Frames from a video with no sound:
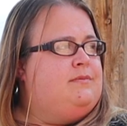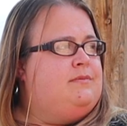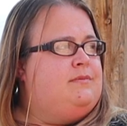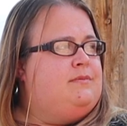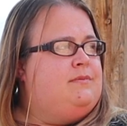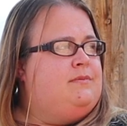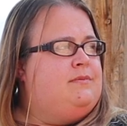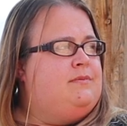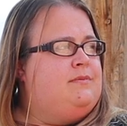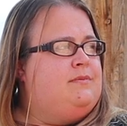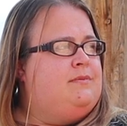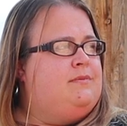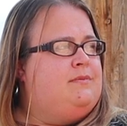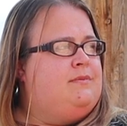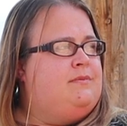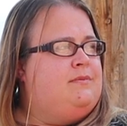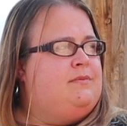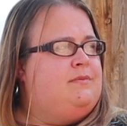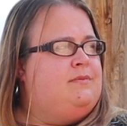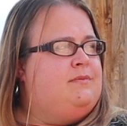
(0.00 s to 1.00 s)

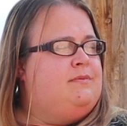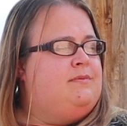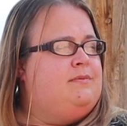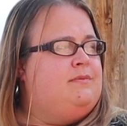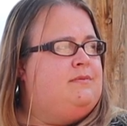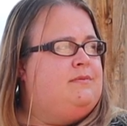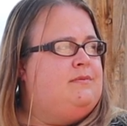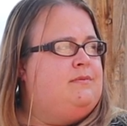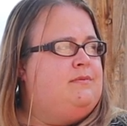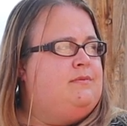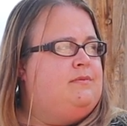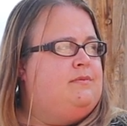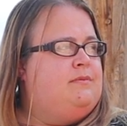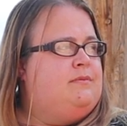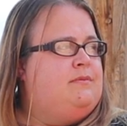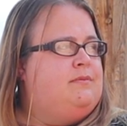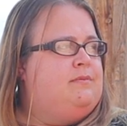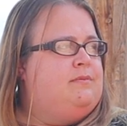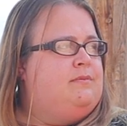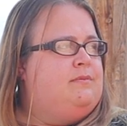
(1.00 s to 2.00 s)

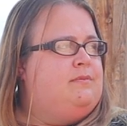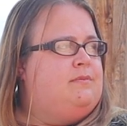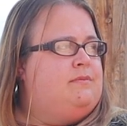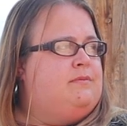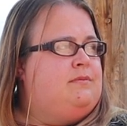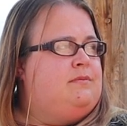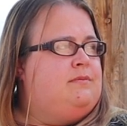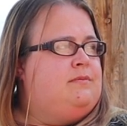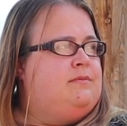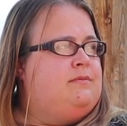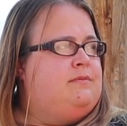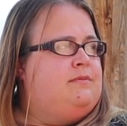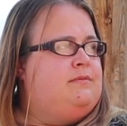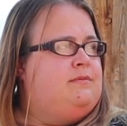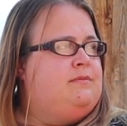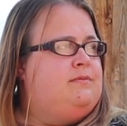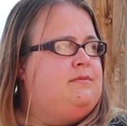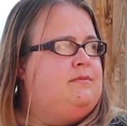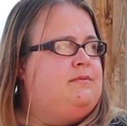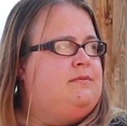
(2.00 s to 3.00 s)

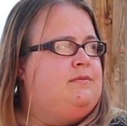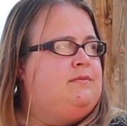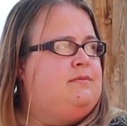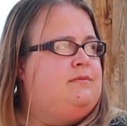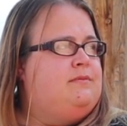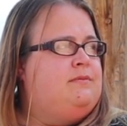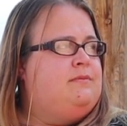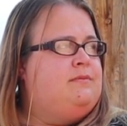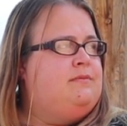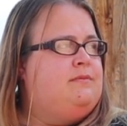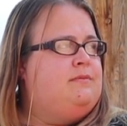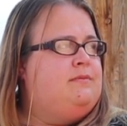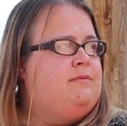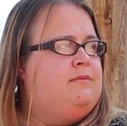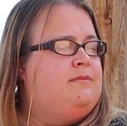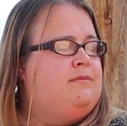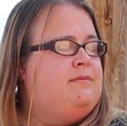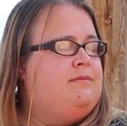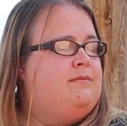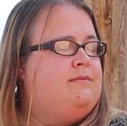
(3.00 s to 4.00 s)

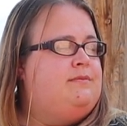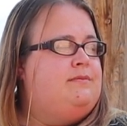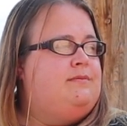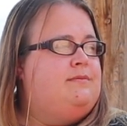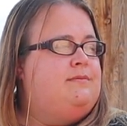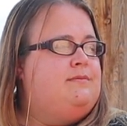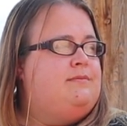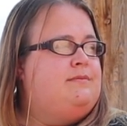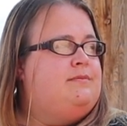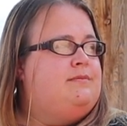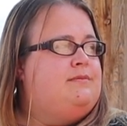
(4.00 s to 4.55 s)
(not speaking)